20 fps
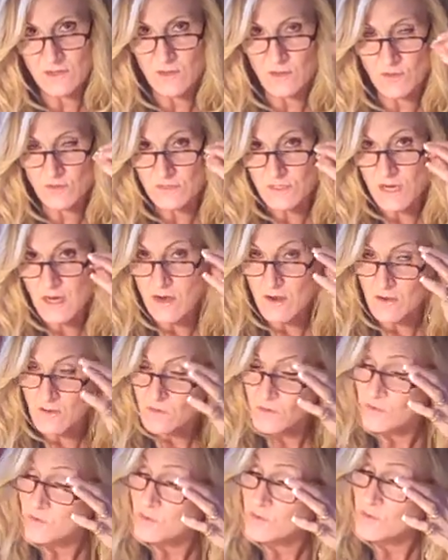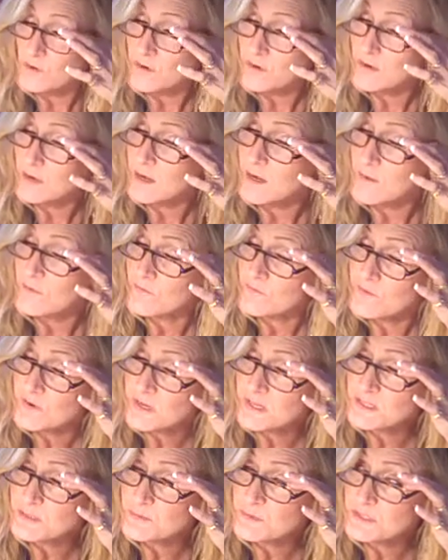those are your
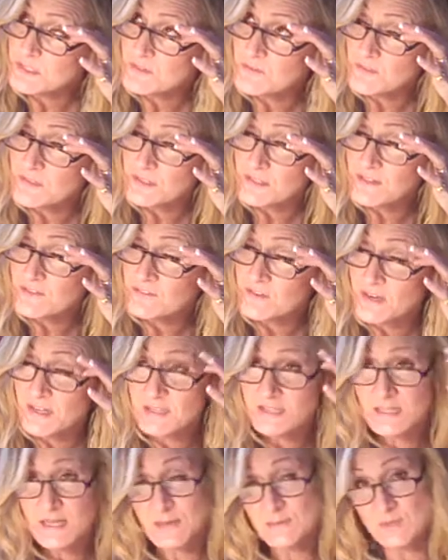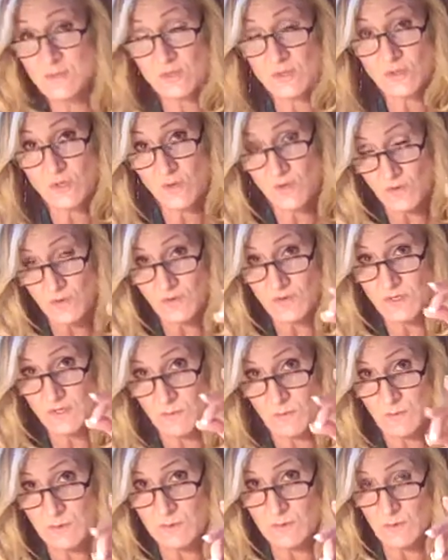very specific liver enzymes, and so those are
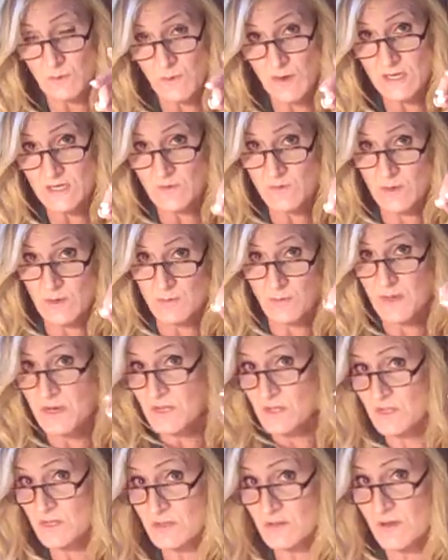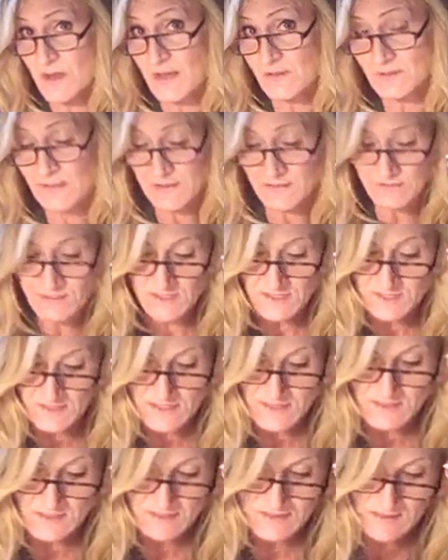the ones we watch for in our patients who have liver
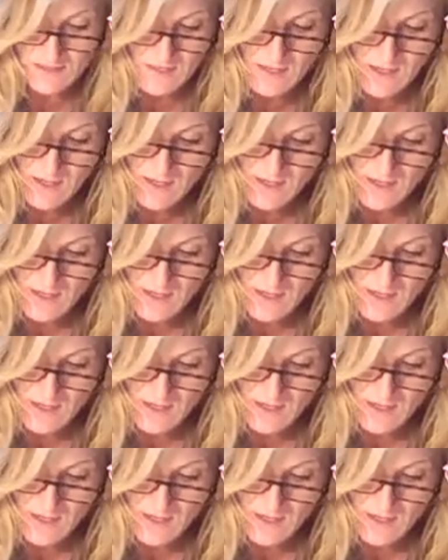disease.